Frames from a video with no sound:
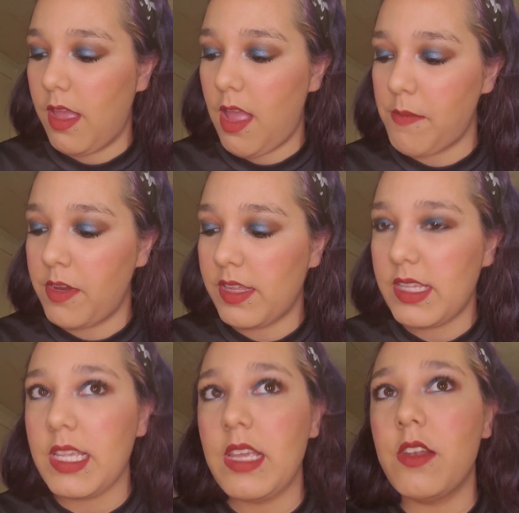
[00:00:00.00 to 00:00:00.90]
I'm not
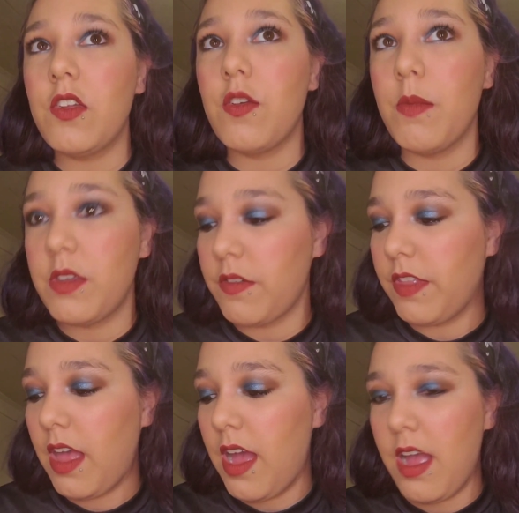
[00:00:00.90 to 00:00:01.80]
seeing too much of
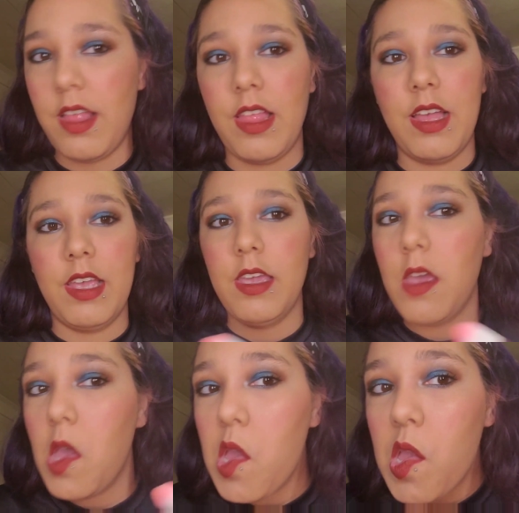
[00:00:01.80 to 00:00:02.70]
the
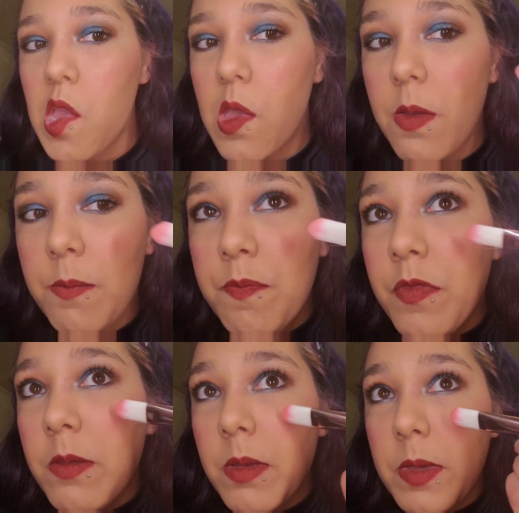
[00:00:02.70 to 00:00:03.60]
highlight.
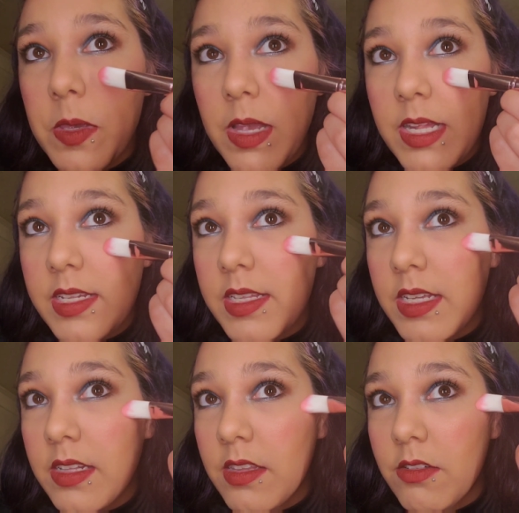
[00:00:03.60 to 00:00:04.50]
Maybe you guys could see
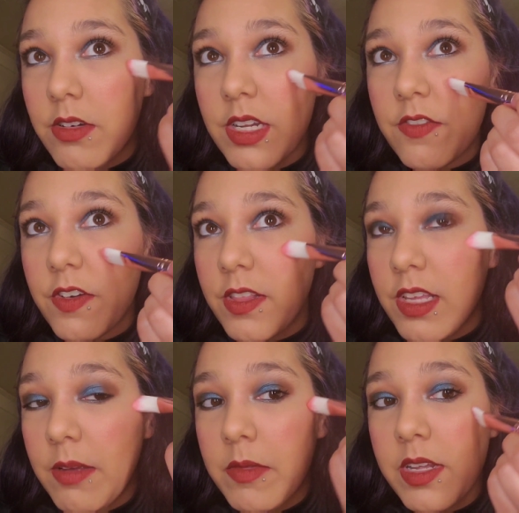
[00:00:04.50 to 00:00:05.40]
it a little differently.
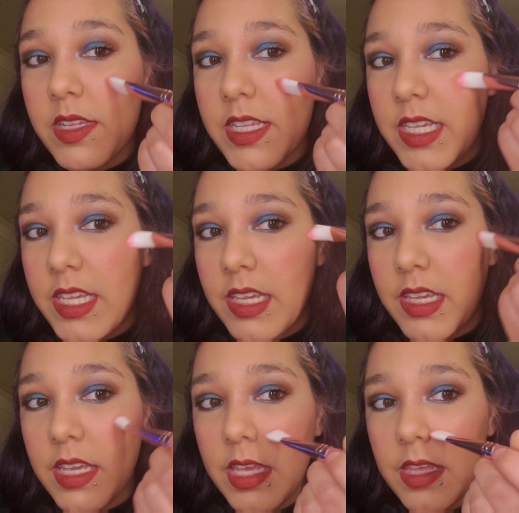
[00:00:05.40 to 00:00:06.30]
I'm not seeing
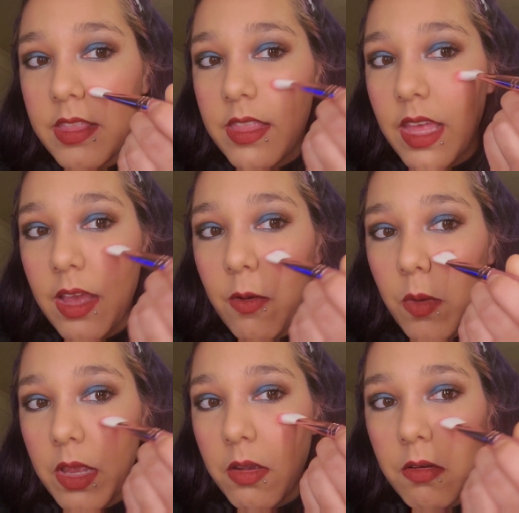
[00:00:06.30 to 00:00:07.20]
it that
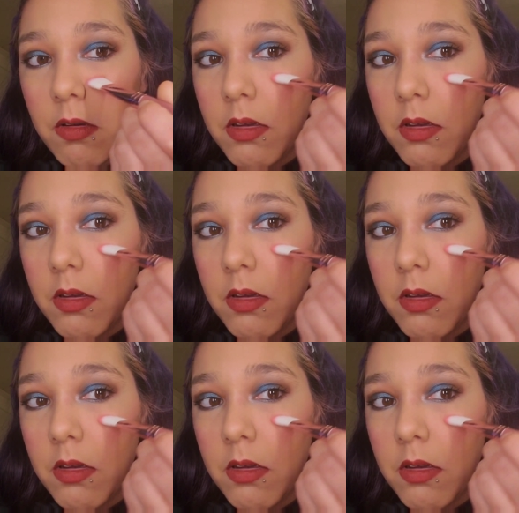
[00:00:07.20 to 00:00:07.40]
well.